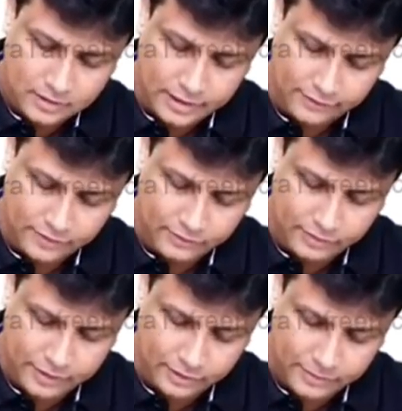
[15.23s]
diaphragm
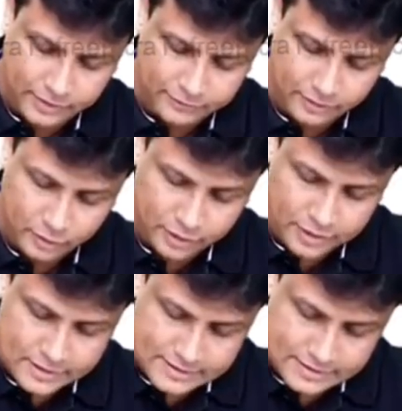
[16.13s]
will be developing from
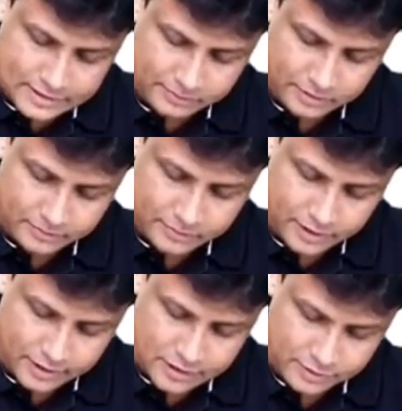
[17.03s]
your septum
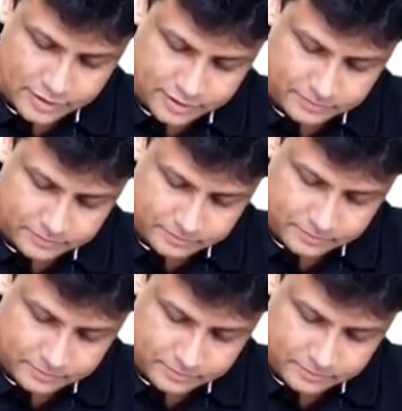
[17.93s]
transversum.